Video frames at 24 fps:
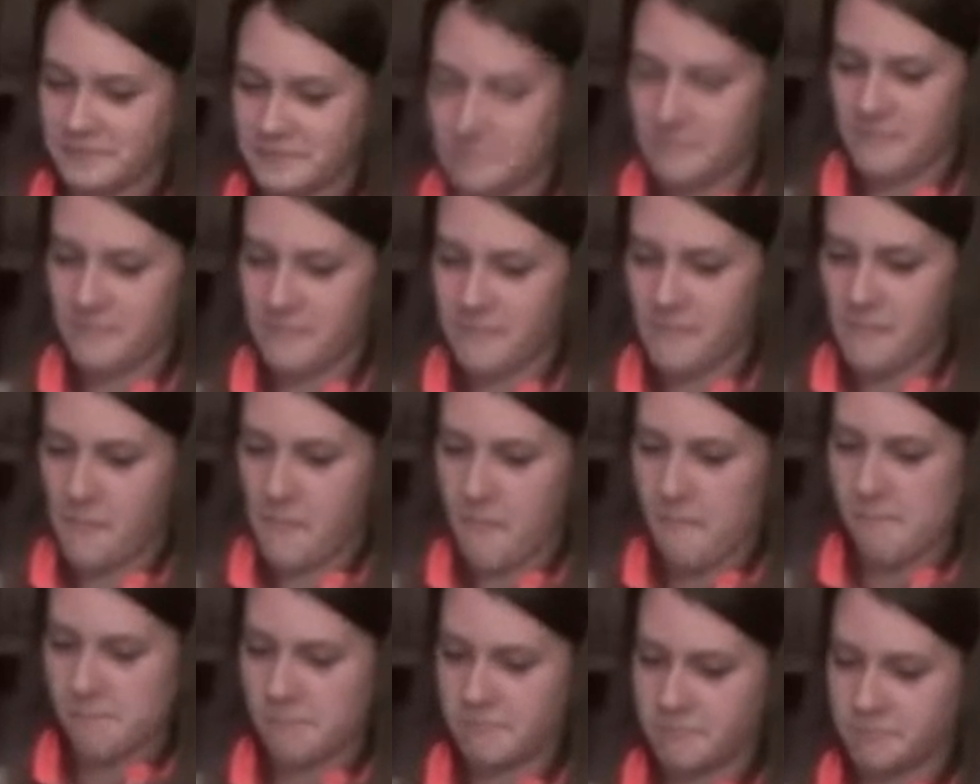
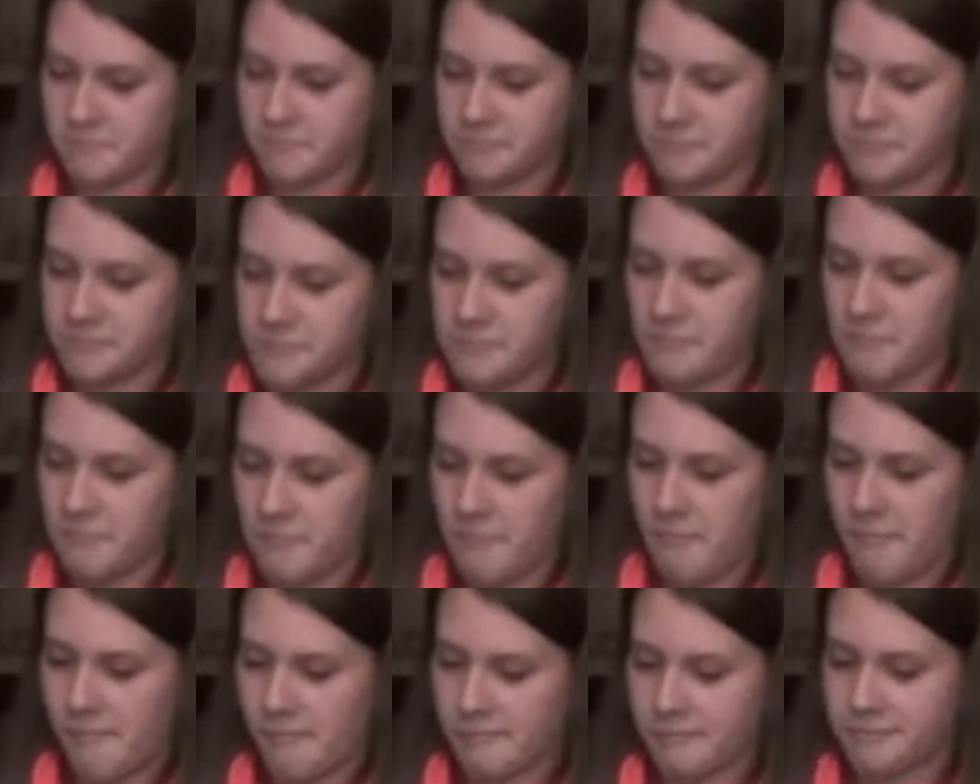
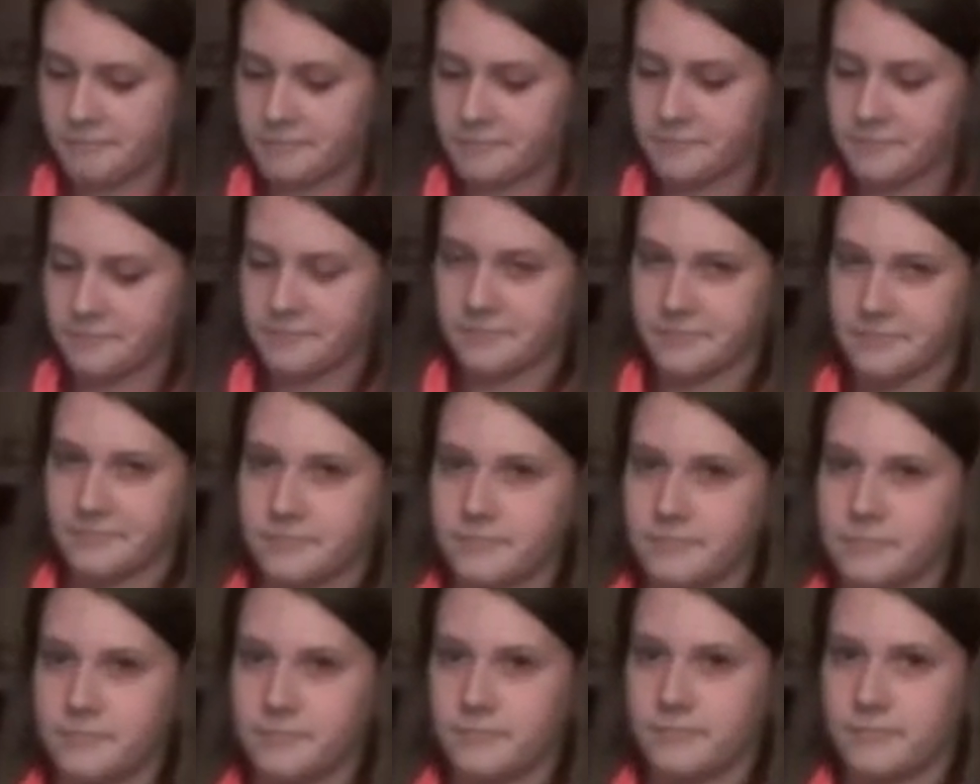
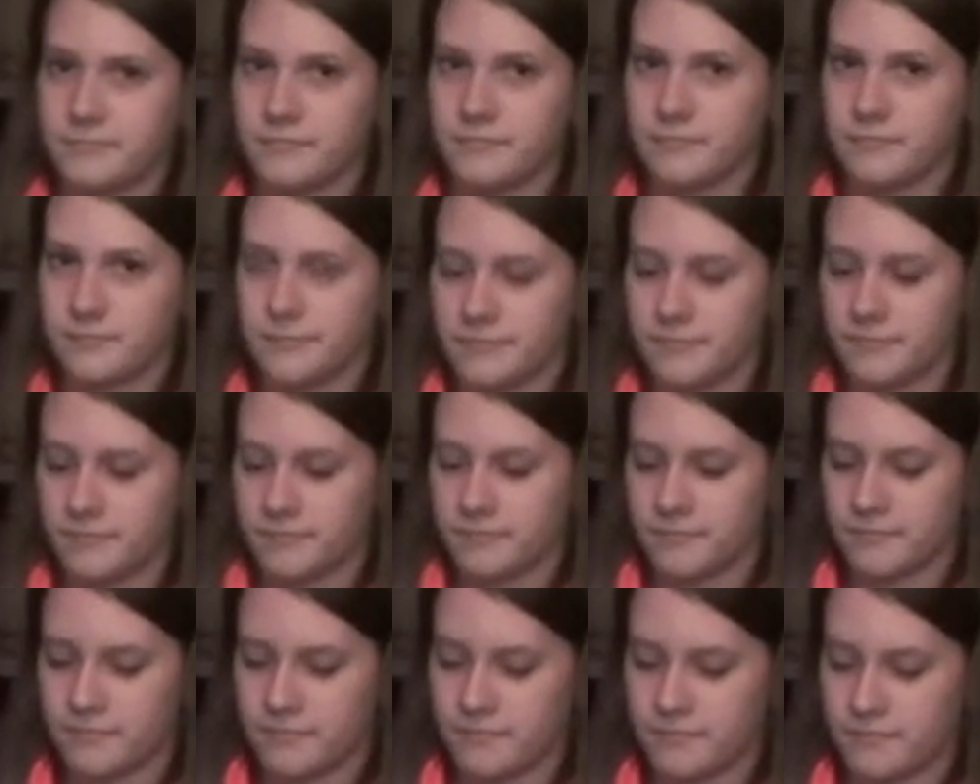
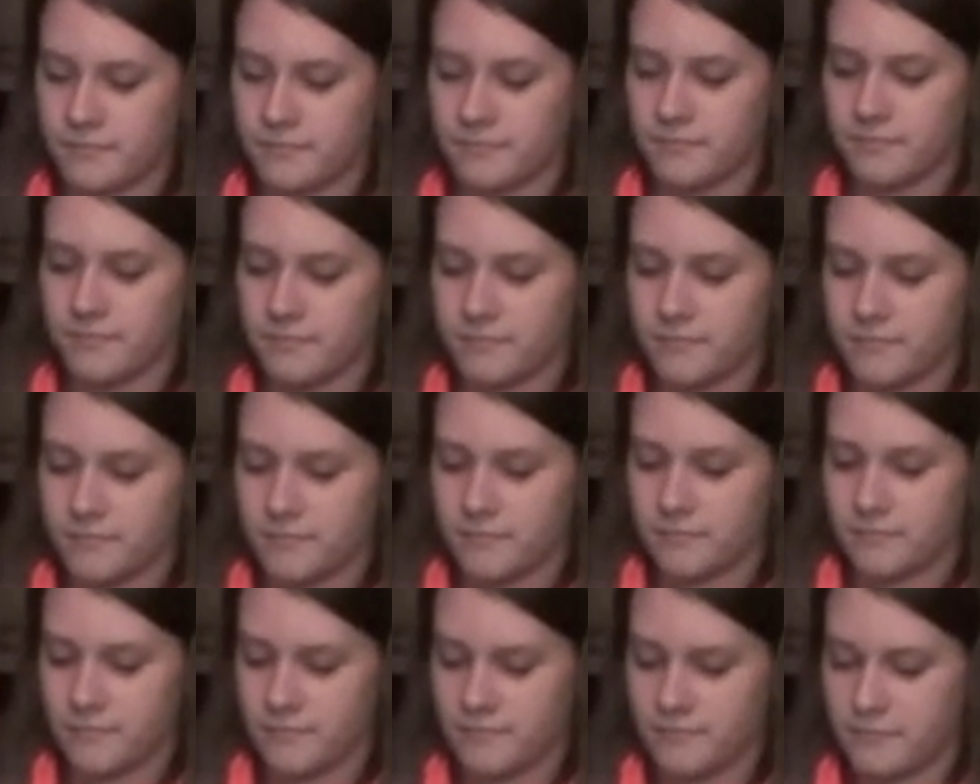
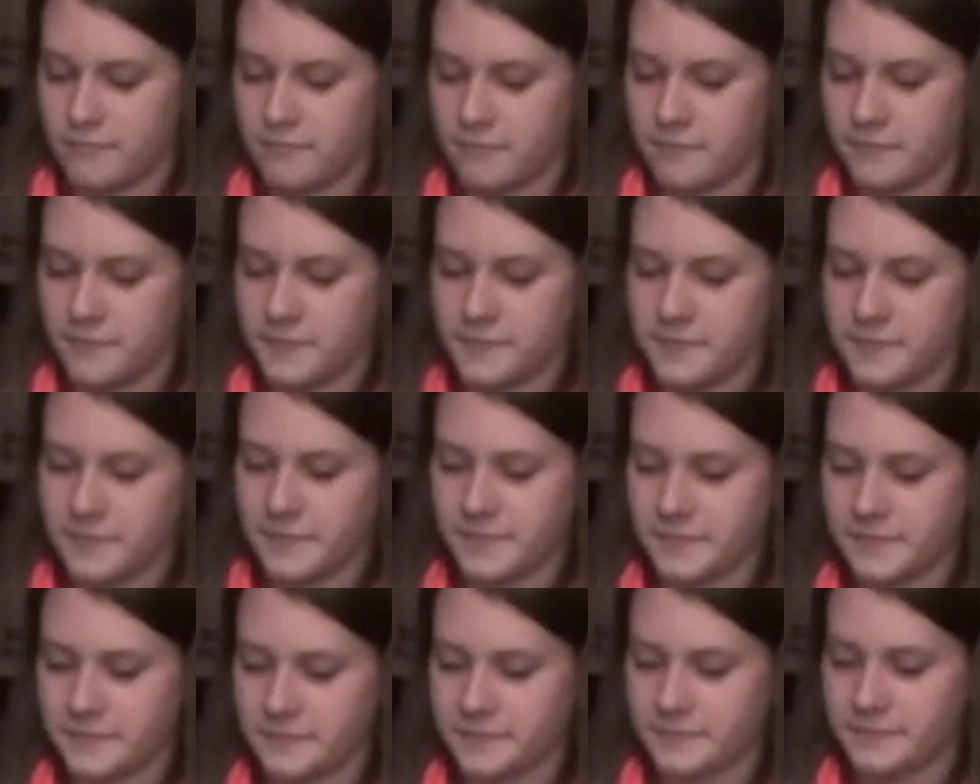
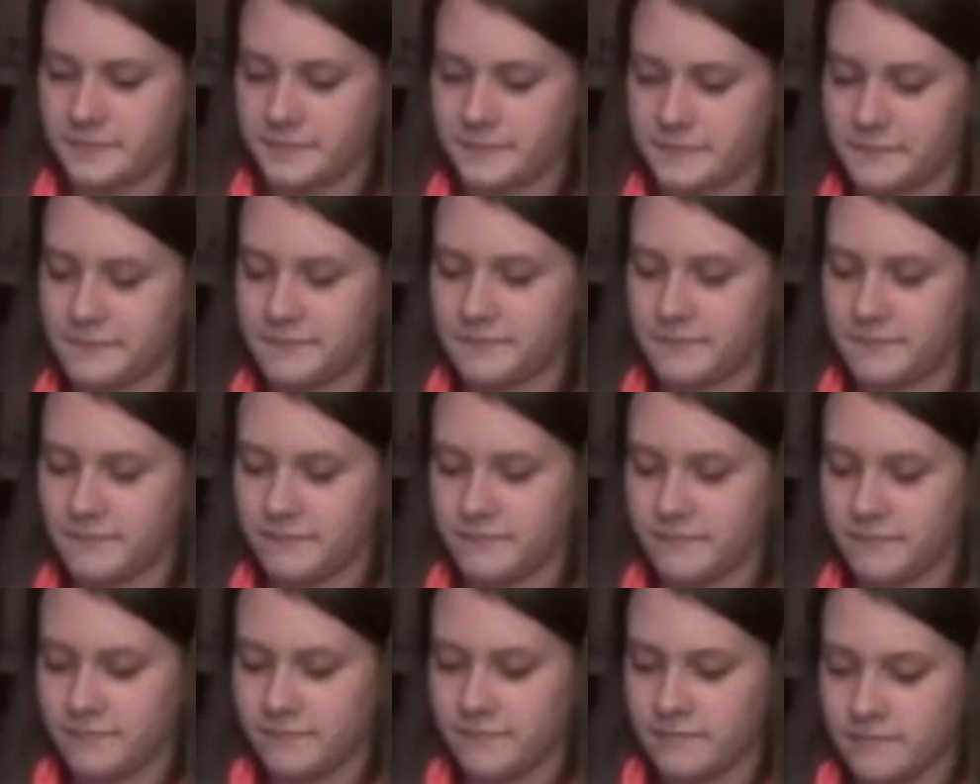
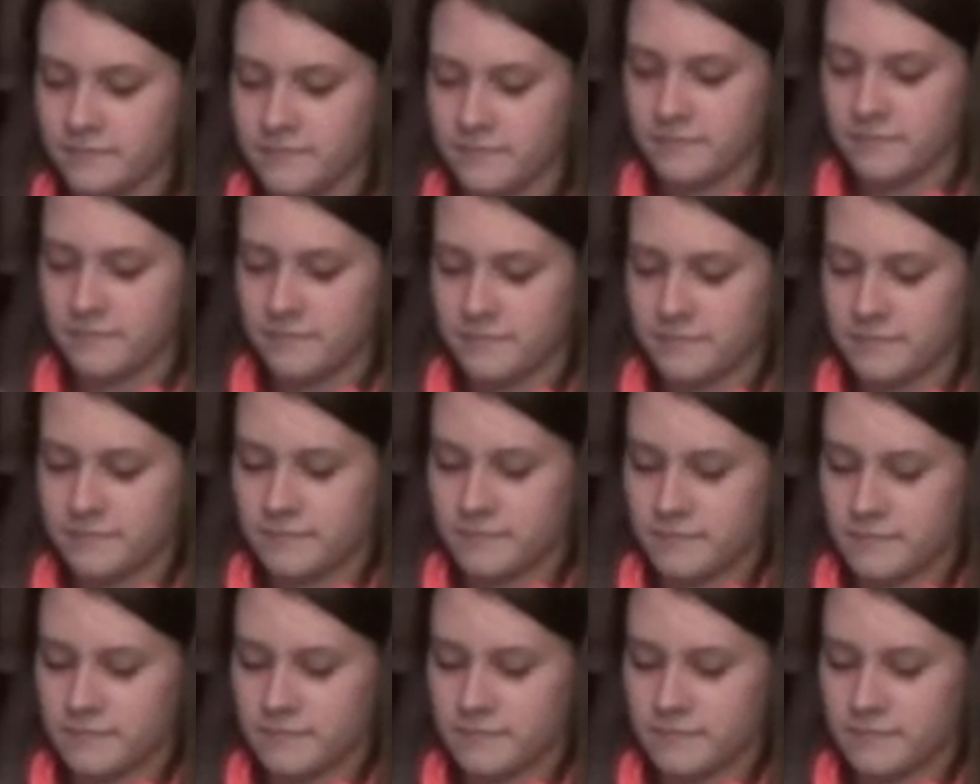[no speech]